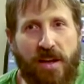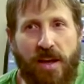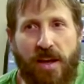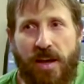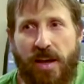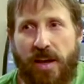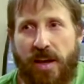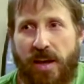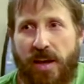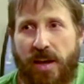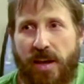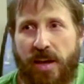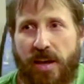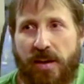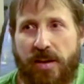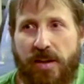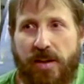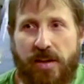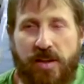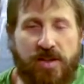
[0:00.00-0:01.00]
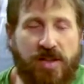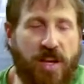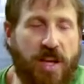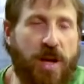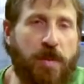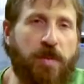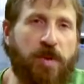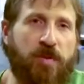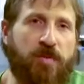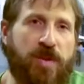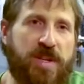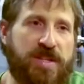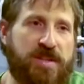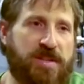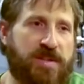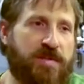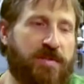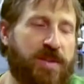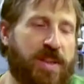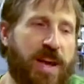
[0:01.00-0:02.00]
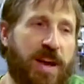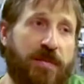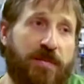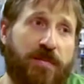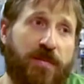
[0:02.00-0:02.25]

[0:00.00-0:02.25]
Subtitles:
And there's a couple of reasons for that.